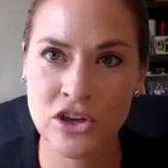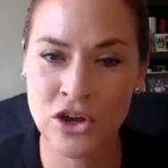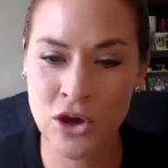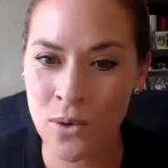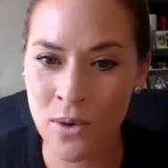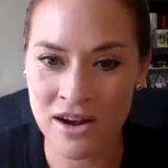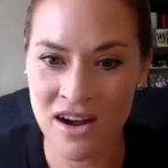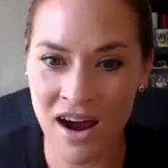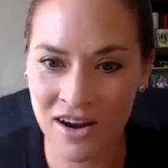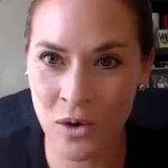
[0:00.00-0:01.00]
you are
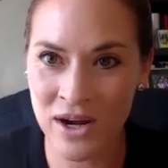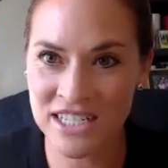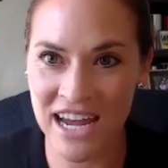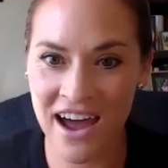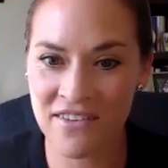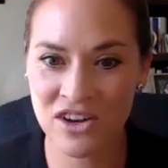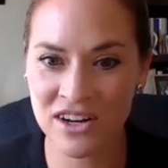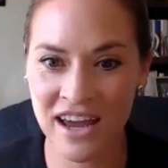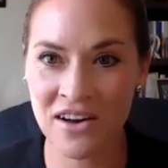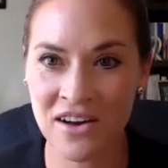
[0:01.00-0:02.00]
not going to have
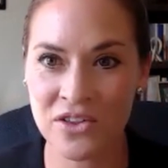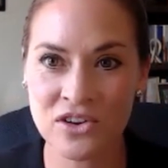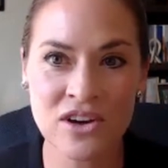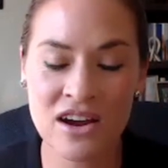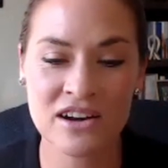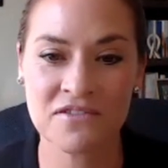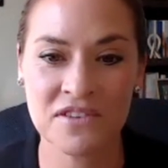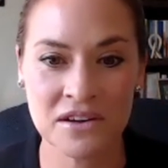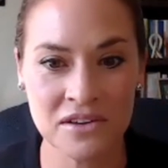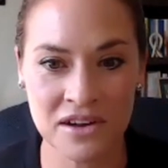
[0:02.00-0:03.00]
good health. You're not going to
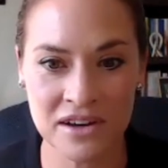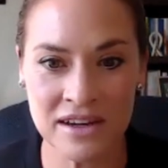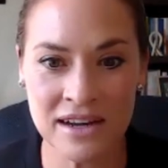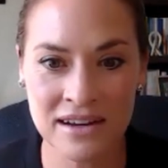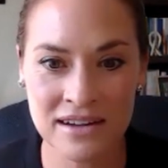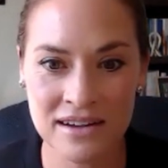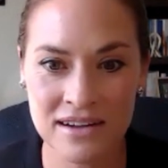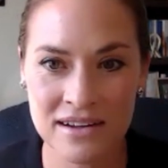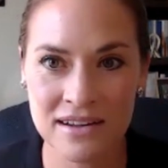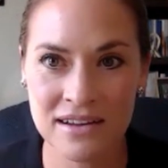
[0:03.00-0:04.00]
feel good.
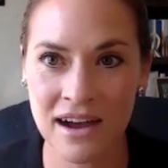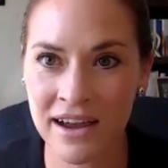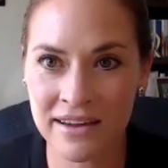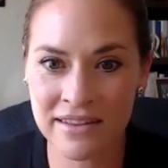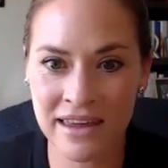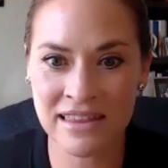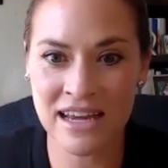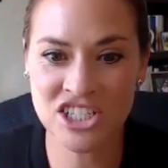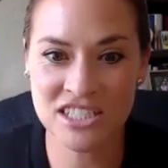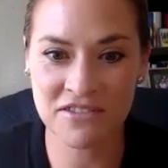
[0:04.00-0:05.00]

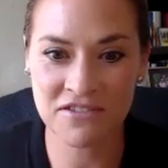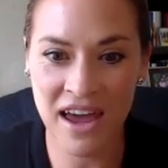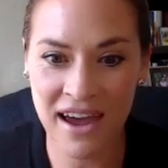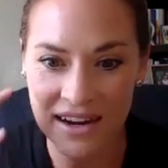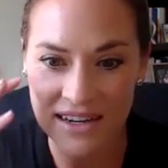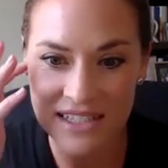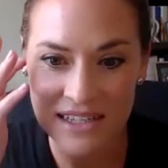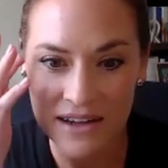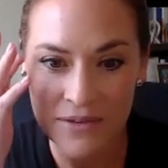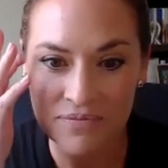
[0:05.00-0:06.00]
That's just a fact.
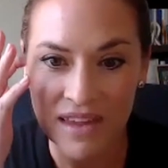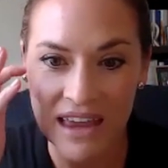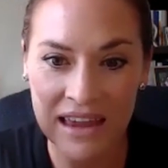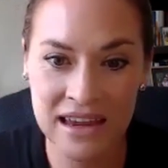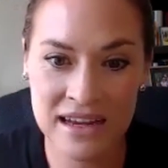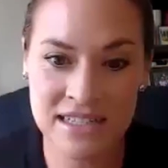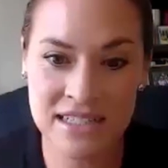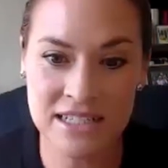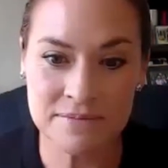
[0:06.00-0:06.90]
And